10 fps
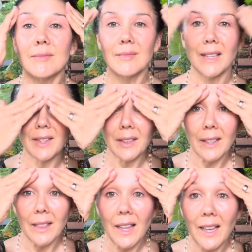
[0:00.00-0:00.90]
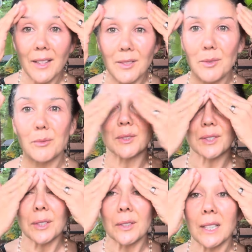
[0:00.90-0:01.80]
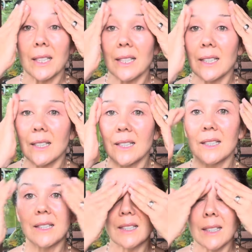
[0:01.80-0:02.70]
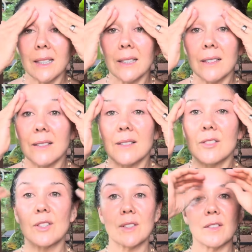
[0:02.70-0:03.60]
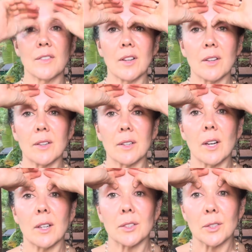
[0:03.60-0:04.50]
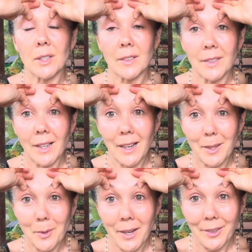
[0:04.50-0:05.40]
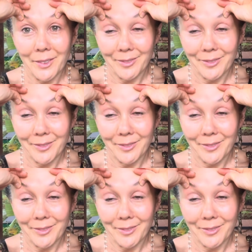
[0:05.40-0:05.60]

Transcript: And then the last one we'll do here is just to follow the contour of the eyebrow.